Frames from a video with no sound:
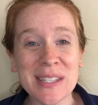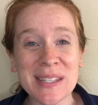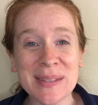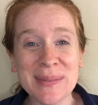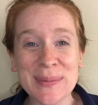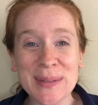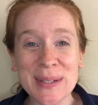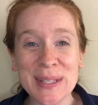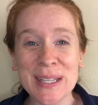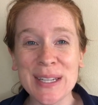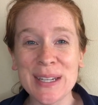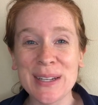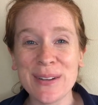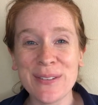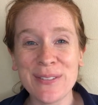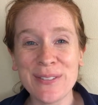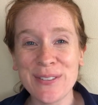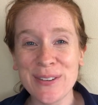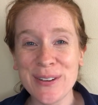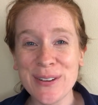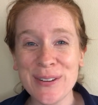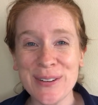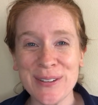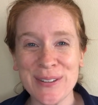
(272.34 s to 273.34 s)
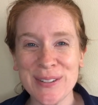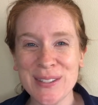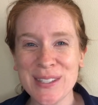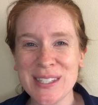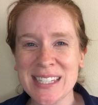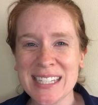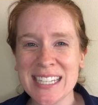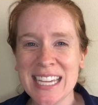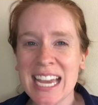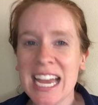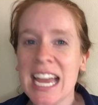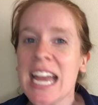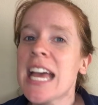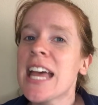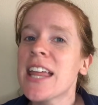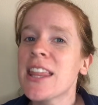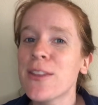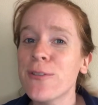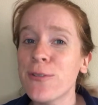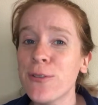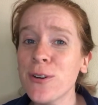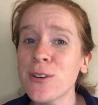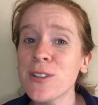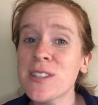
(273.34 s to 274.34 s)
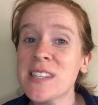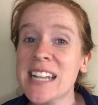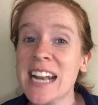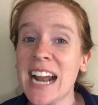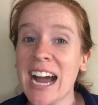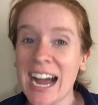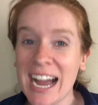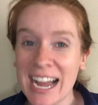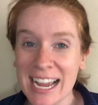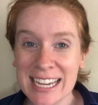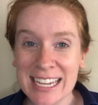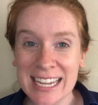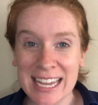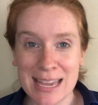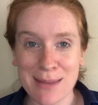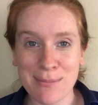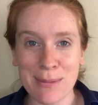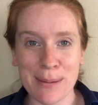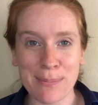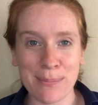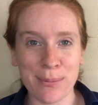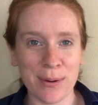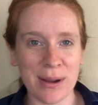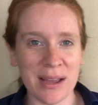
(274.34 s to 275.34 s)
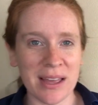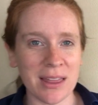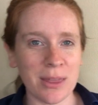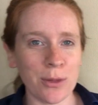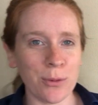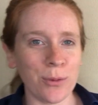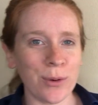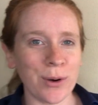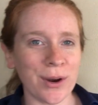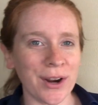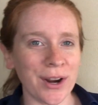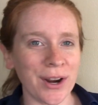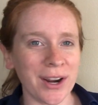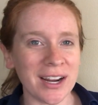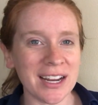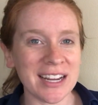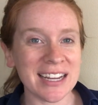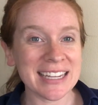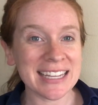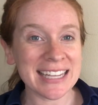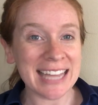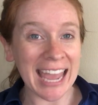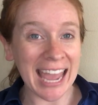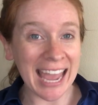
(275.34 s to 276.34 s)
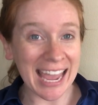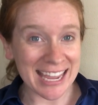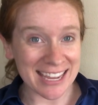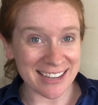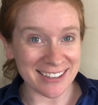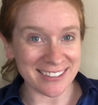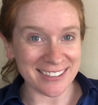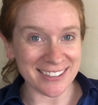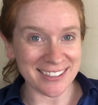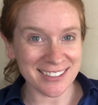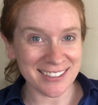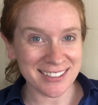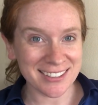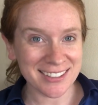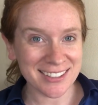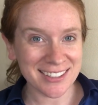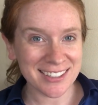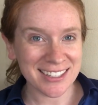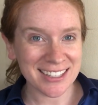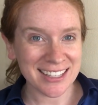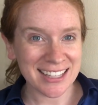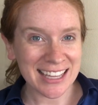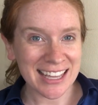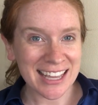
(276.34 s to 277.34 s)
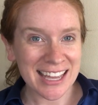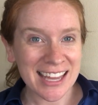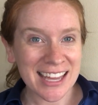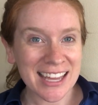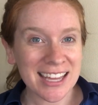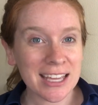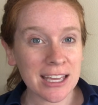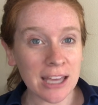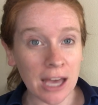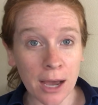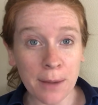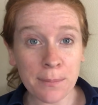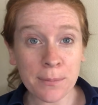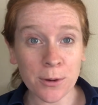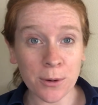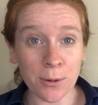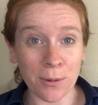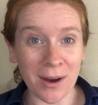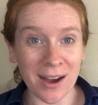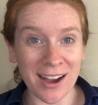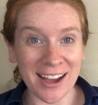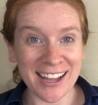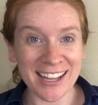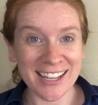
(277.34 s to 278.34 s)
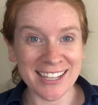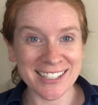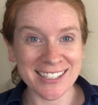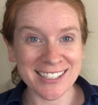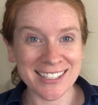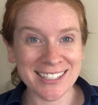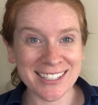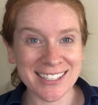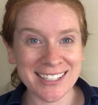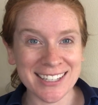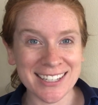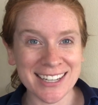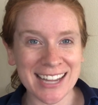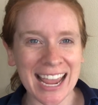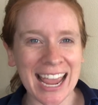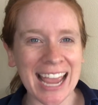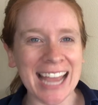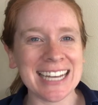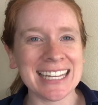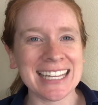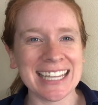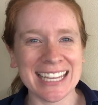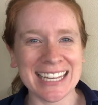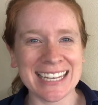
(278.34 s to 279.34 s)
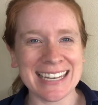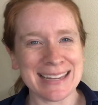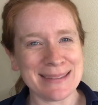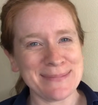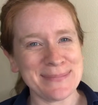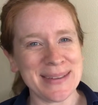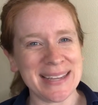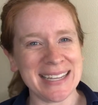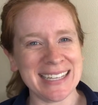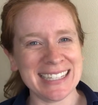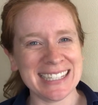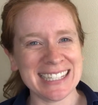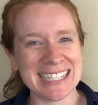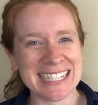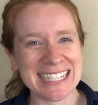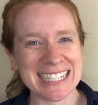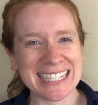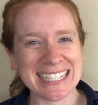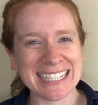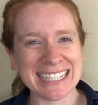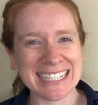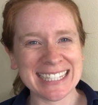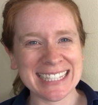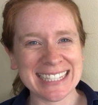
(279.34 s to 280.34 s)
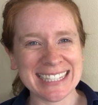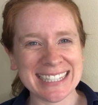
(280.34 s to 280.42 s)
some really good foods. The foods that I came up with were kale, kumquat, and kidney beans.